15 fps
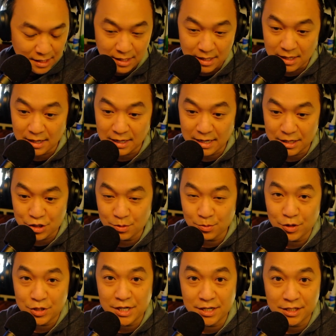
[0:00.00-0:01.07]
I got 2 more
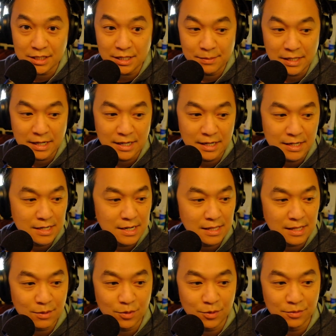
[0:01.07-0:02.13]
chairs coming in
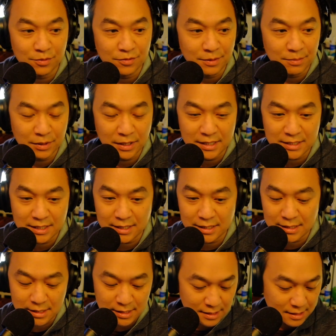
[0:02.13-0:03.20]
that will replace it,
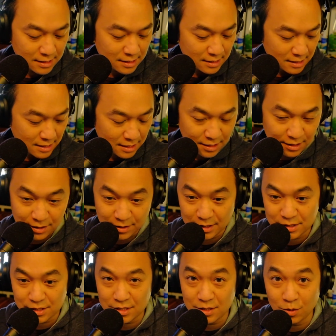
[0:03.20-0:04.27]

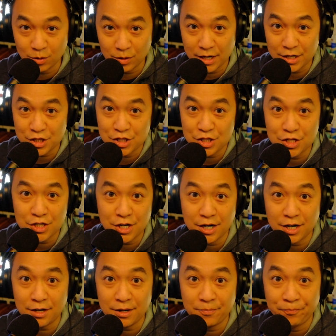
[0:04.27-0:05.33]
this old kitchen
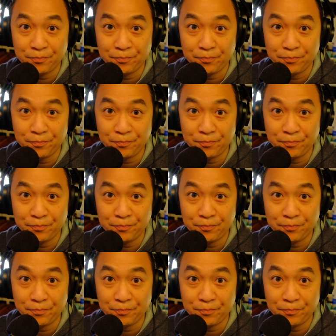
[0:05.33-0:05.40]
chair.